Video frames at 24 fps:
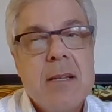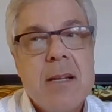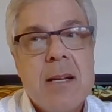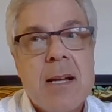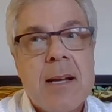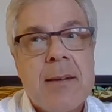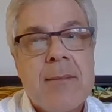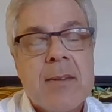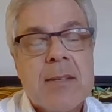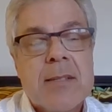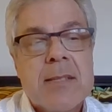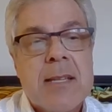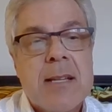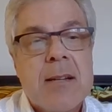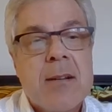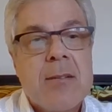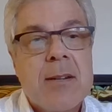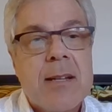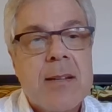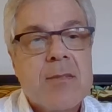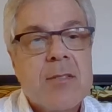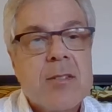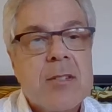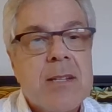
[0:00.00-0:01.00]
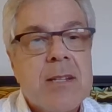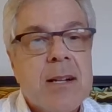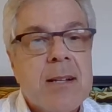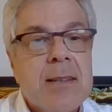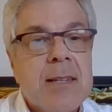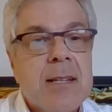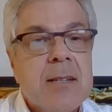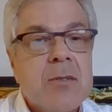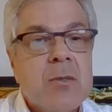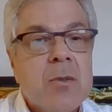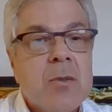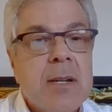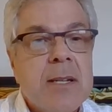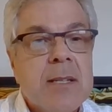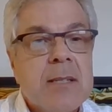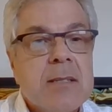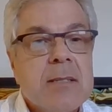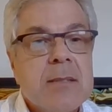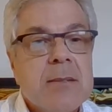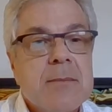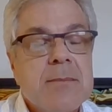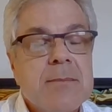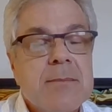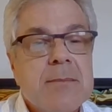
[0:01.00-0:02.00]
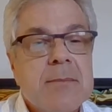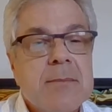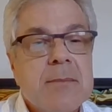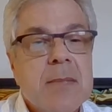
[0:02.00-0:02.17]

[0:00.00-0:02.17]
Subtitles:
Obviously, I don't have to check that twice.